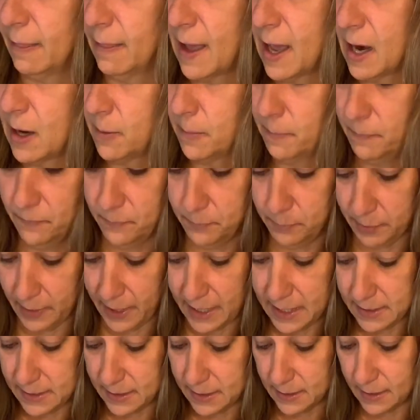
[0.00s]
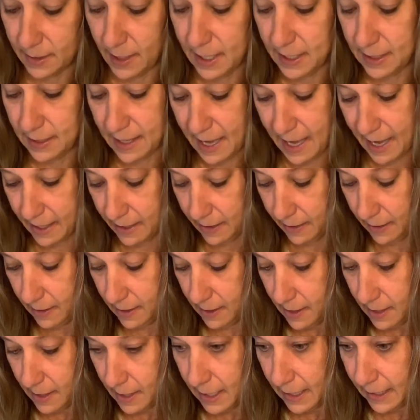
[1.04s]
A lot of places like that
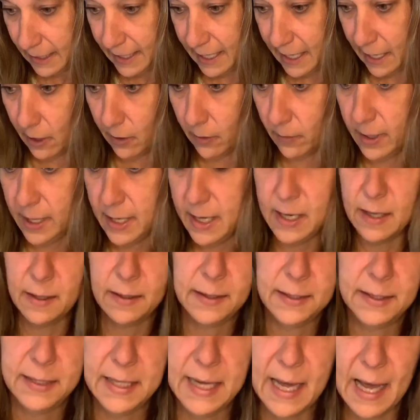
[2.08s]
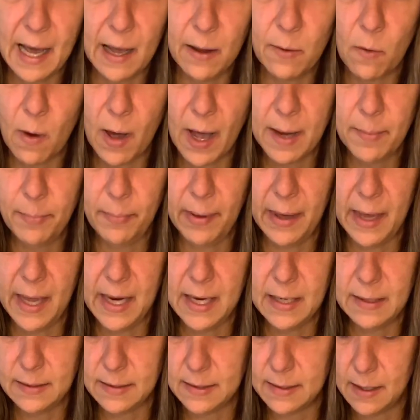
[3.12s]
carry DIY
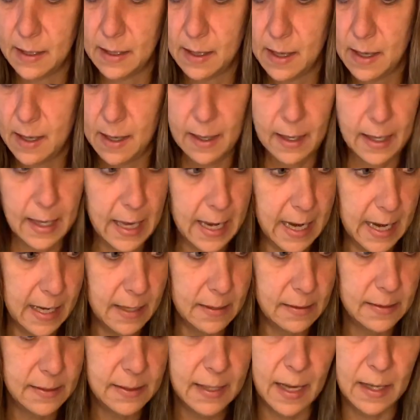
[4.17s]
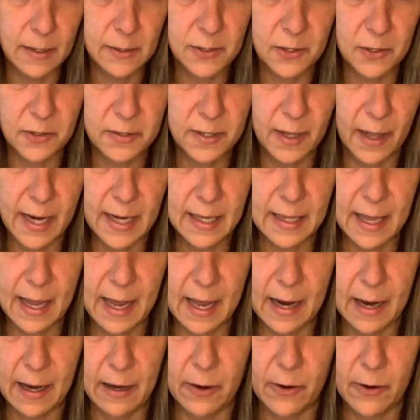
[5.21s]
paint and stencils like that.